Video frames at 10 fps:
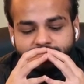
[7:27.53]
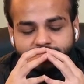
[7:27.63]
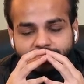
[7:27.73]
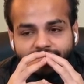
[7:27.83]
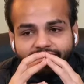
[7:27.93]

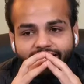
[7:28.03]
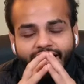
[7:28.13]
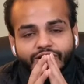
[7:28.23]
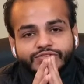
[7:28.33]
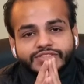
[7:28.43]
like
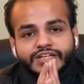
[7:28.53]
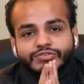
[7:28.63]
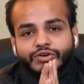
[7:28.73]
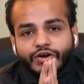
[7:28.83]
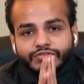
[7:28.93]
lack of
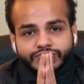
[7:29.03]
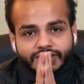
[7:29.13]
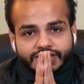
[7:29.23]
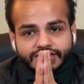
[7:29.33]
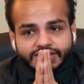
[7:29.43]

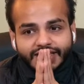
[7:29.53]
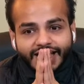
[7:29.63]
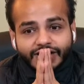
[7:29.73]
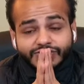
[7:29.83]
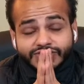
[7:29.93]
self-confidence,
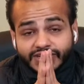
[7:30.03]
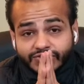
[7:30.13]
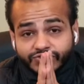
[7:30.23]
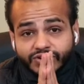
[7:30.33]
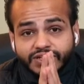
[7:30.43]
lack of
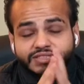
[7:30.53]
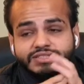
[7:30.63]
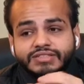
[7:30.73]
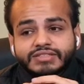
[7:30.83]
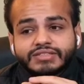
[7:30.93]
self-trust,
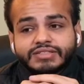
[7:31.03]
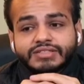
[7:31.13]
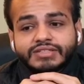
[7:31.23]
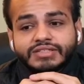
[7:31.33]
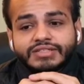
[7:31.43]

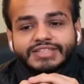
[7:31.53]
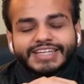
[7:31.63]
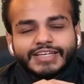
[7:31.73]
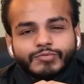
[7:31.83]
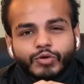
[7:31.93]

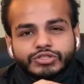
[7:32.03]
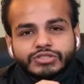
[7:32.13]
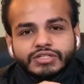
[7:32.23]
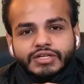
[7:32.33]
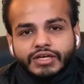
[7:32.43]
the
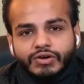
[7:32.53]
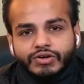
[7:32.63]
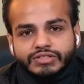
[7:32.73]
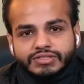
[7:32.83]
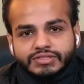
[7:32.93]
emotional
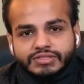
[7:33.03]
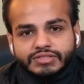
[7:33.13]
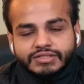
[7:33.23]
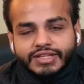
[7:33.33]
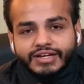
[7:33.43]
chaos
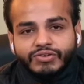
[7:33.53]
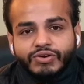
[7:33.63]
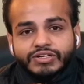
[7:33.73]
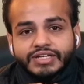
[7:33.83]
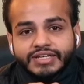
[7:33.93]
that
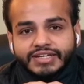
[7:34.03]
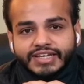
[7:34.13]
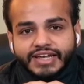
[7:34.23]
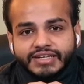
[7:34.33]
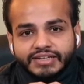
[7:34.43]
got
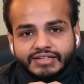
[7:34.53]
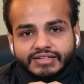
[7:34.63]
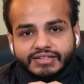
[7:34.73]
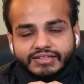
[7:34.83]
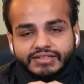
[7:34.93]
created
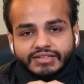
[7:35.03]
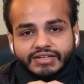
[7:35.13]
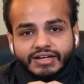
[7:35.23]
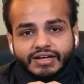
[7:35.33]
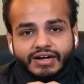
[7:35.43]

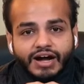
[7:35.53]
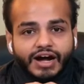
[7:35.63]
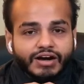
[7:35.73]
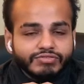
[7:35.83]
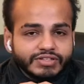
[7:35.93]

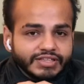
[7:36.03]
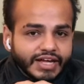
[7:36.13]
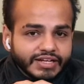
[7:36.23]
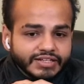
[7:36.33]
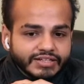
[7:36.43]
after
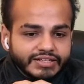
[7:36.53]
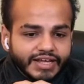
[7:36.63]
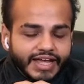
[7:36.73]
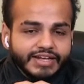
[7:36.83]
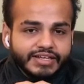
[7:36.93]
that
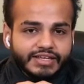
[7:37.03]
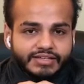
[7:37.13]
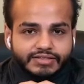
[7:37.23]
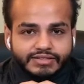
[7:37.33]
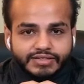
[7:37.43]
ending
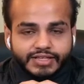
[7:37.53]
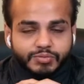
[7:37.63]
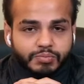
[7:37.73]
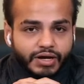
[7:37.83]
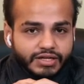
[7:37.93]
in the
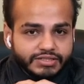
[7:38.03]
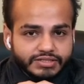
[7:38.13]
past,